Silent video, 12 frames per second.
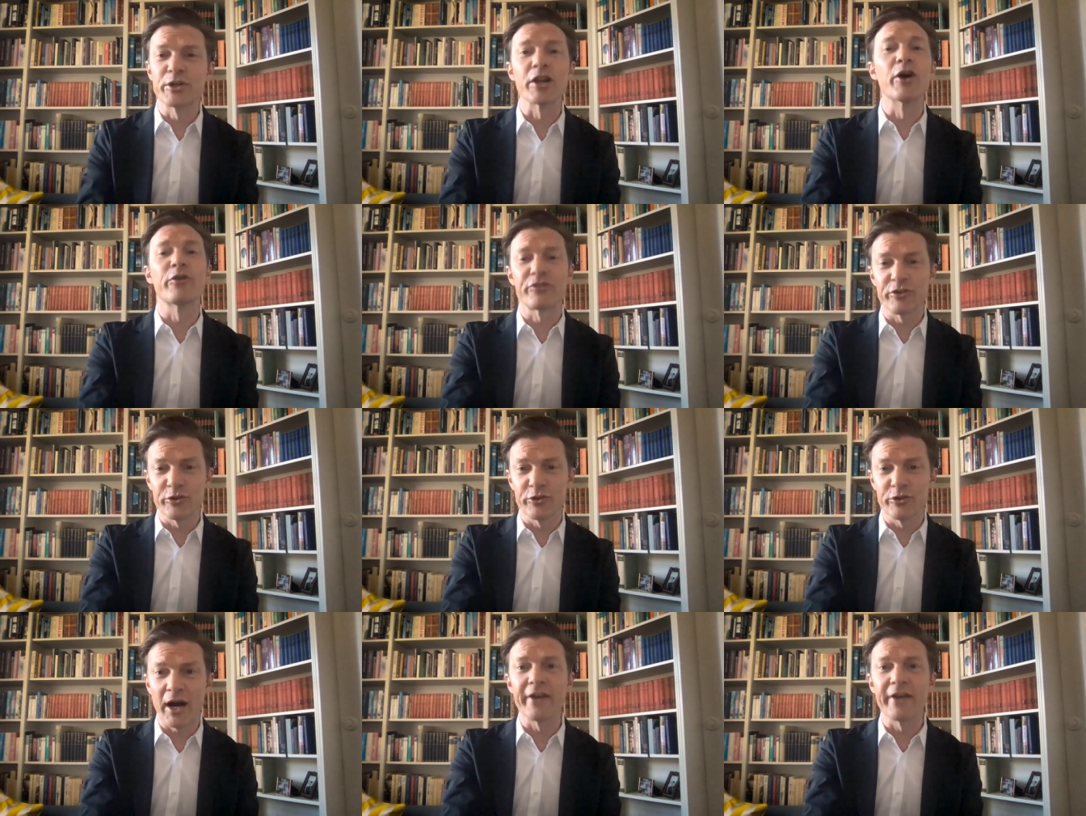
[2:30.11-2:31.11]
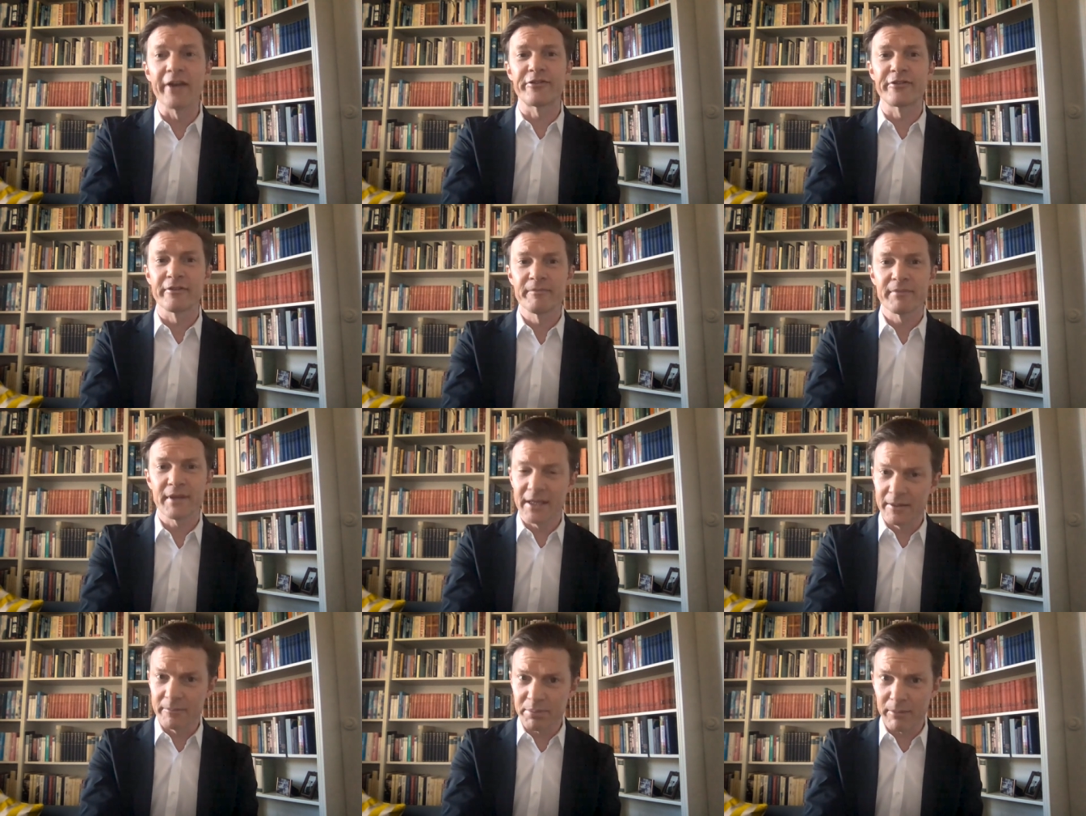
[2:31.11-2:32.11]
too close to others
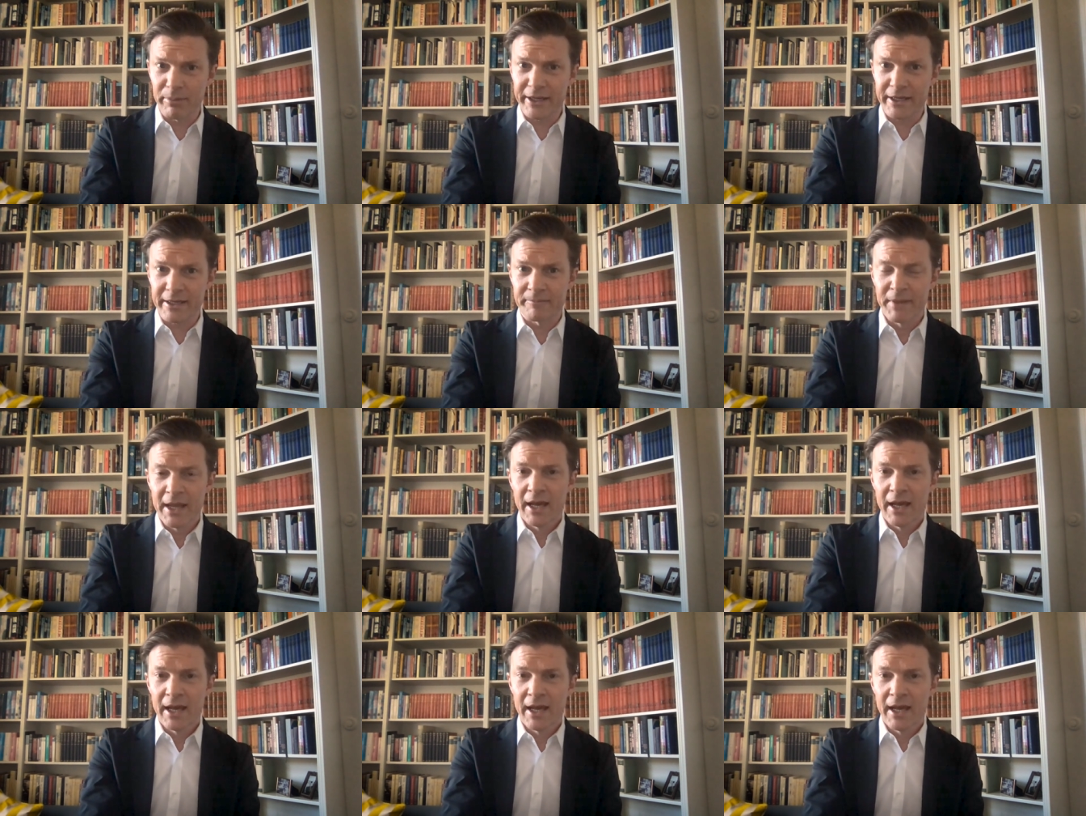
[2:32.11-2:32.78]
in public.